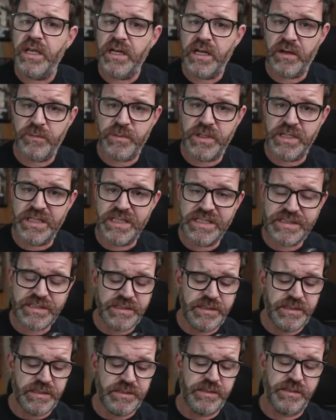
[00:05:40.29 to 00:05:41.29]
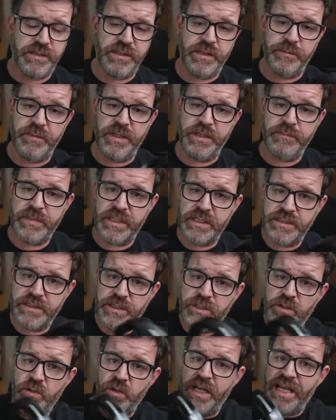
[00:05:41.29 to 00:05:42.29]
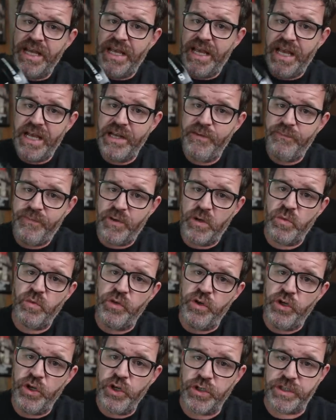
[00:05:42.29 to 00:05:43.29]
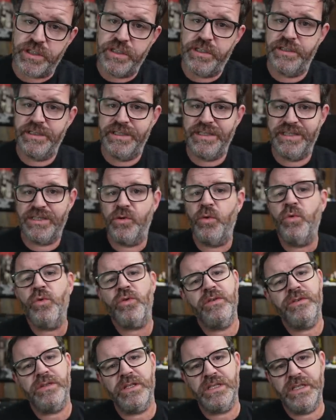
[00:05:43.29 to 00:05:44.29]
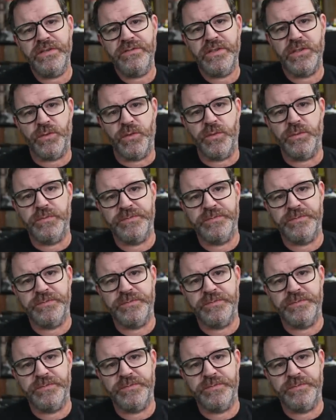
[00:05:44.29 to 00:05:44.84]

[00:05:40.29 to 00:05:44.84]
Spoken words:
I've been listening to them in my little headphone nook in the corner of the living room.